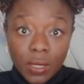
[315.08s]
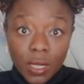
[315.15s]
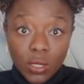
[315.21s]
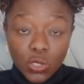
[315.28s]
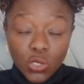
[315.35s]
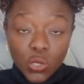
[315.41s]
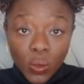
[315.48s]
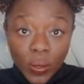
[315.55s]

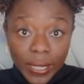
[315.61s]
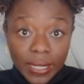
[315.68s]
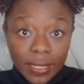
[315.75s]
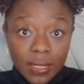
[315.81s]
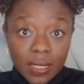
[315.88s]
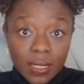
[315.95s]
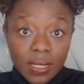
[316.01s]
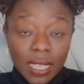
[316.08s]

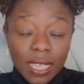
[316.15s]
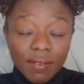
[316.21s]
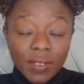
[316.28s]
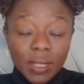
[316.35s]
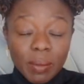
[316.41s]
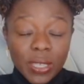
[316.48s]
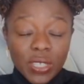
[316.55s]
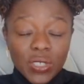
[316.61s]
joints.
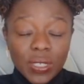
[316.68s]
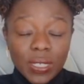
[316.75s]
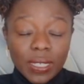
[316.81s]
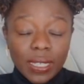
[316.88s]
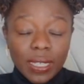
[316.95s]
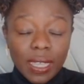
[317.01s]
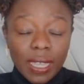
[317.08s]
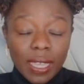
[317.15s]

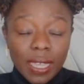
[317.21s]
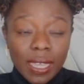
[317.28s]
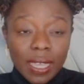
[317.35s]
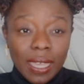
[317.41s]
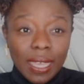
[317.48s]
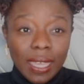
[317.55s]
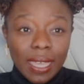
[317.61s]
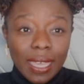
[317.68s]
Inflammation
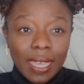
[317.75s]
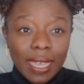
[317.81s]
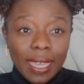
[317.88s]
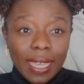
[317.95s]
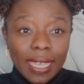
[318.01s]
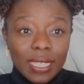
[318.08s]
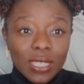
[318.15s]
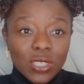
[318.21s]

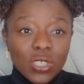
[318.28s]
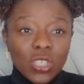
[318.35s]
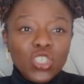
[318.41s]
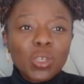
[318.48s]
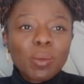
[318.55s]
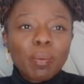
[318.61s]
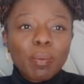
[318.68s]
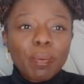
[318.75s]
is such
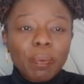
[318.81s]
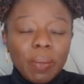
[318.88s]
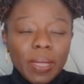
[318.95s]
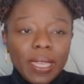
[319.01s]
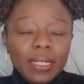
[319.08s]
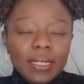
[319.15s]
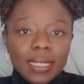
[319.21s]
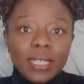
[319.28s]
a
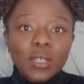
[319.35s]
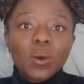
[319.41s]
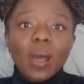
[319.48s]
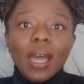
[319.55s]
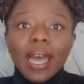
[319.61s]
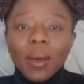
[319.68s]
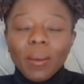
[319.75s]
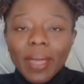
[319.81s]
big deal.
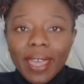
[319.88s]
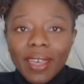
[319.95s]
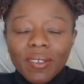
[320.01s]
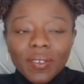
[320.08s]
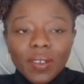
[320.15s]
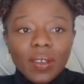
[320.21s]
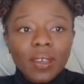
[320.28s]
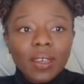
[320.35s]

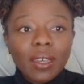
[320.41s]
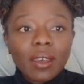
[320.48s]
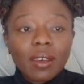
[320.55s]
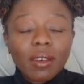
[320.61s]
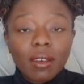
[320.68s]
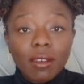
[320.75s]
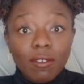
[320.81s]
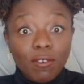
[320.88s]
However,
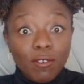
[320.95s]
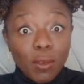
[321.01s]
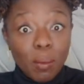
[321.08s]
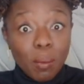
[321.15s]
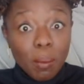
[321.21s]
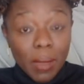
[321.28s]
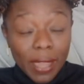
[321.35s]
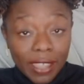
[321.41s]

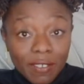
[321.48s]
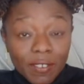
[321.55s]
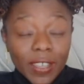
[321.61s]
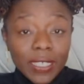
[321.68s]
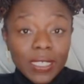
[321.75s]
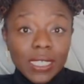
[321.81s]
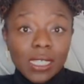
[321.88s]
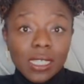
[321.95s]
from my
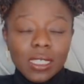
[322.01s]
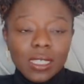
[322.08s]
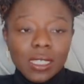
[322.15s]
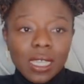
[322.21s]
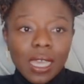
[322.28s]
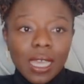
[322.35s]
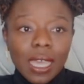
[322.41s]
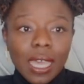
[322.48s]
findings,
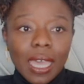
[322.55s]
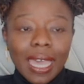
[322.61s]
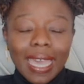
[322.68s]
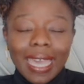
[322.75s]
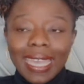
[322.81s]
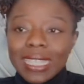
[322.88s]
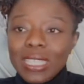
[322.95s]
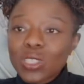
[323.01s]

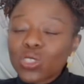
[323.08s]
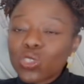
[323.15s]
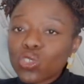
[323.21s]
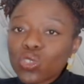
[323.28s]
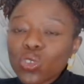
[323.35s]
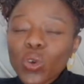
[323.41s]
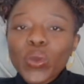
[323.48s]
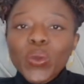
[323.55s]
it's
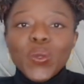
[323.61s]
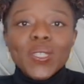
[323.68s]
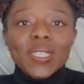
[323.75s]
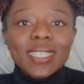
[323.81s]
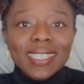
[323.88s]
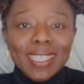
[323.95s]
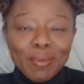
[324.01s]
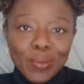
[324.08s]
so
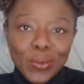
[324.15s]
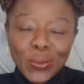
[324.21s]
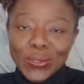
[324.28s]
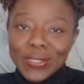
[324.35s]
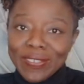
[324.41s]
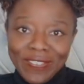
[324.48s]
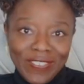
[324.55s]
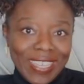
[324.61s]
simple
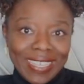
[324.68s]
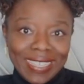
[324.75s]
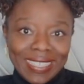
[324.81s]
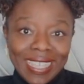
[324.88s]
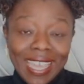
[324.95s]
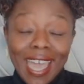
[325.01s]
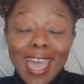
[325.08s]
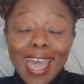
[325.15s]
to fix.
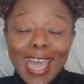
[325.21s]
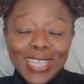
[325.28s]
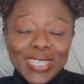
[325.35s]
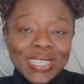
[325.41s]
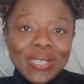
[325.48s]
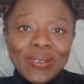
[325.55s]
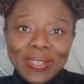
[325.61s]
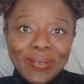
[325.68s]
And
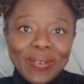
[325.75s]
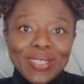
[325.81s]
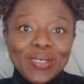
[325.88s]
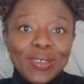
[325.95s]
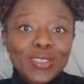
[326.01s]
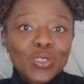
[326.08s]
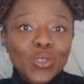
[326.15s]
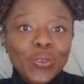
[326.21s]
so anyway, so
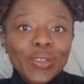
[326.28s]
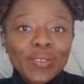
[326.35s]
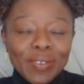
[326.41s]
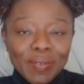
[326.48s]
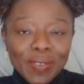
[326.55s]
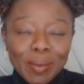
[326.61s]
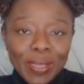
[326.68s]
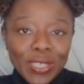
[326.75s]
A Story of
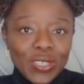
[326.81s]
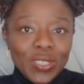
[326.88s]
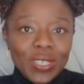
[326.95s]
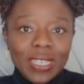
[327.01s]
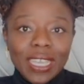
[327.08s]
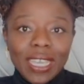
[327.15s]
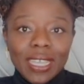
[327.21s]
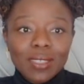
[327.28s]

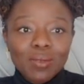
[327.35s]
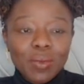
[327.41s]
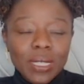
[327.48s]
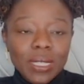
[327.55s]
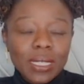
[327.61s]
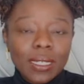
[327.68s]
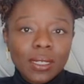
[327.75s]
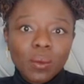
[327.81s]
Inflammation is
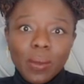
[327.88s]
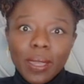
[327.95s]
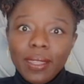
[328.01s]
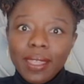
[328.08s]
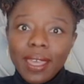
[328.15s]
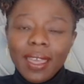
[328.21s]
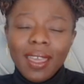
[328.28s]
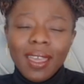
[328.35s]
written in a way
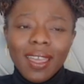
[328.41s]
that